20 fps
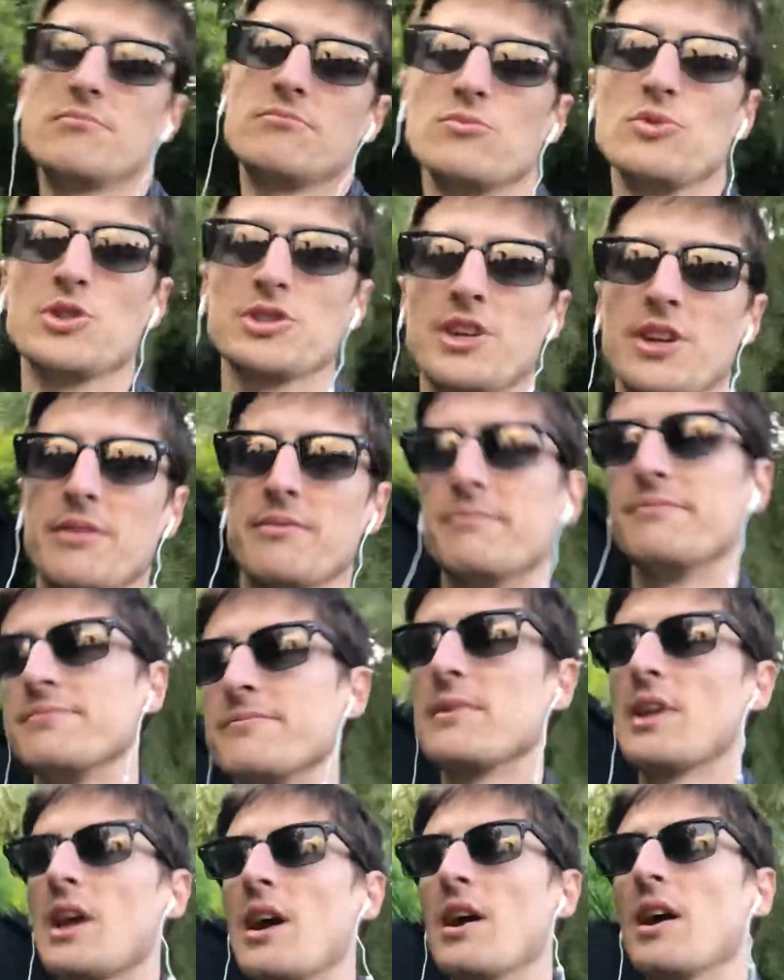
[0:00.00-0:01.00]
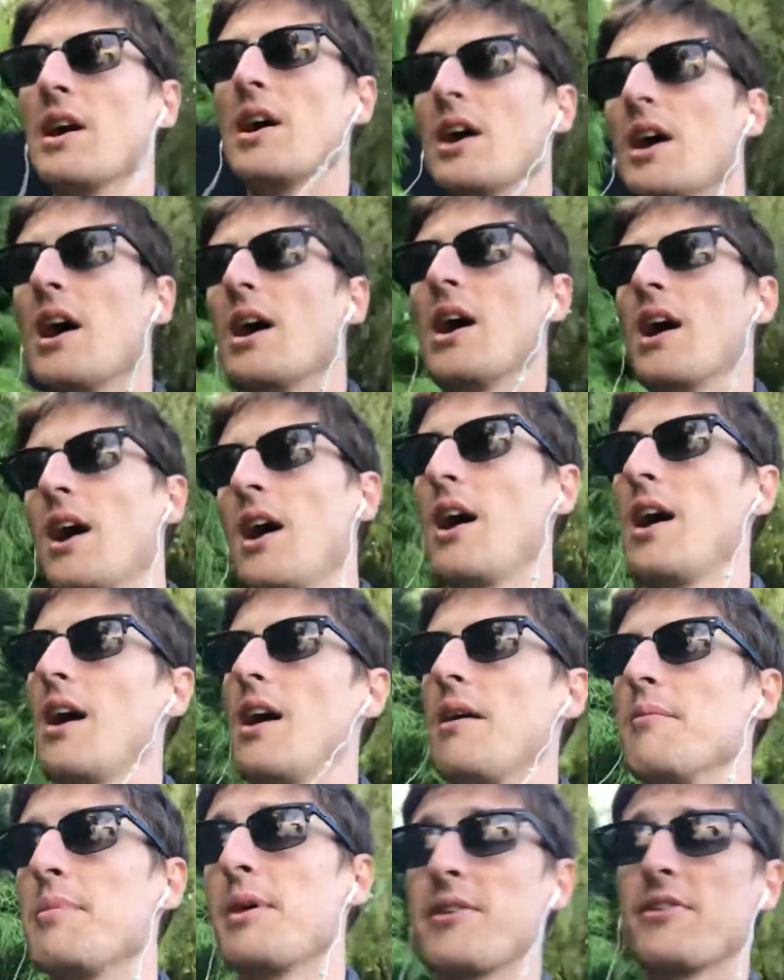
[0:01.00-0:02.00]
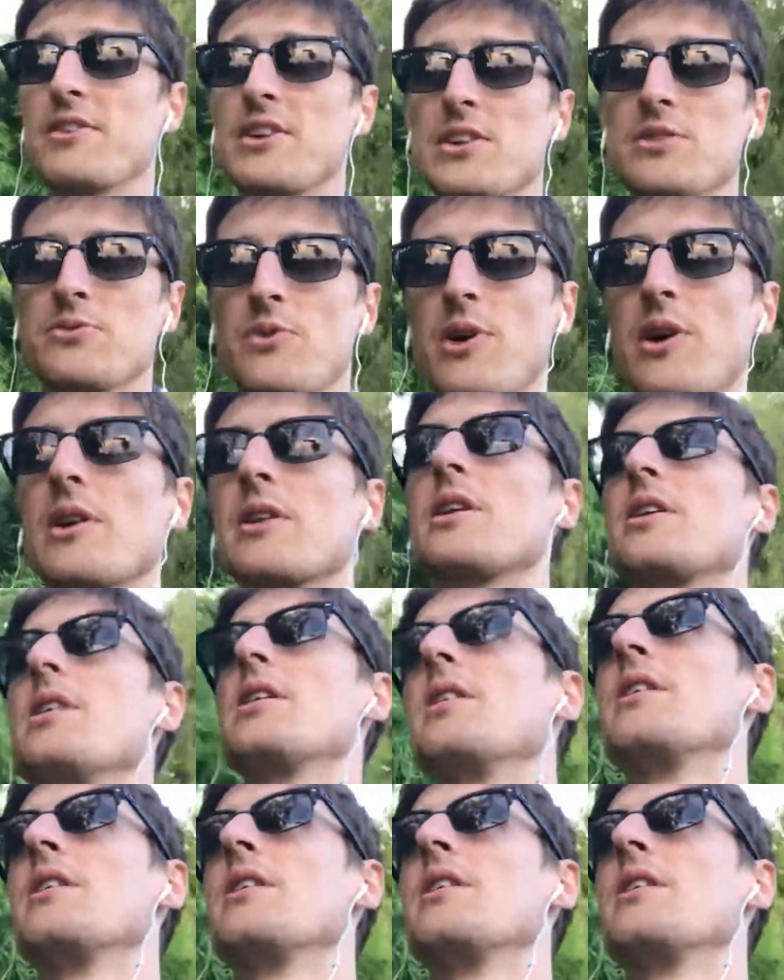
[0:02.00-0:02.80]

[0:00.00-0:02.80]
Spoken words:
see. But if it does work,